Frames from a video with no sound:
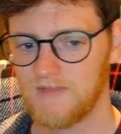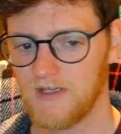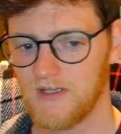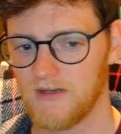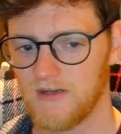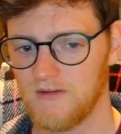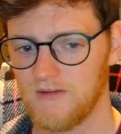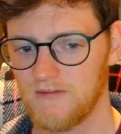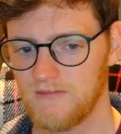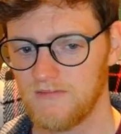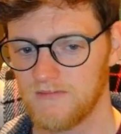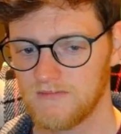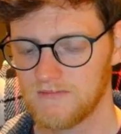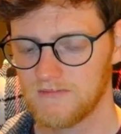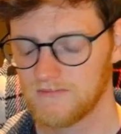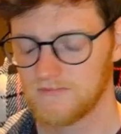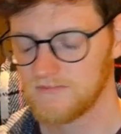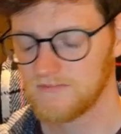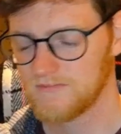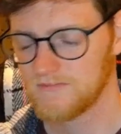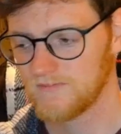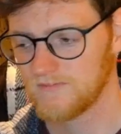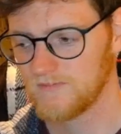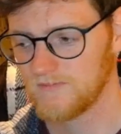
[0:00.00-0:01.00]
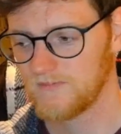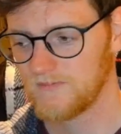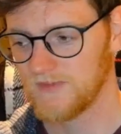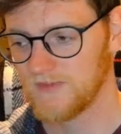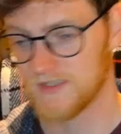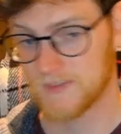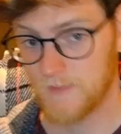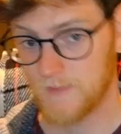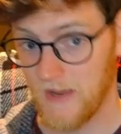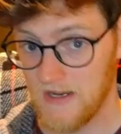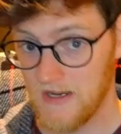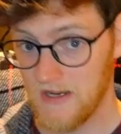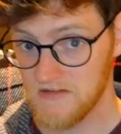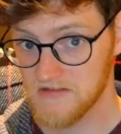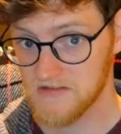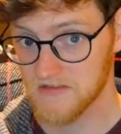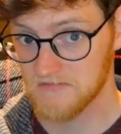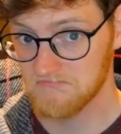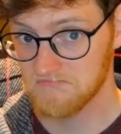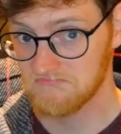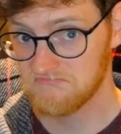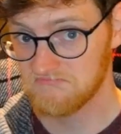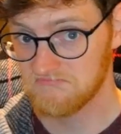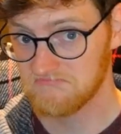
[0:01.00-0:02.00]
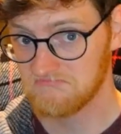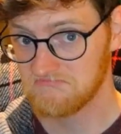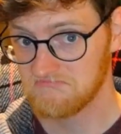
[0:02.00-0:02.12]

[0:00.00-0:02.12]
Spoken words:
the space,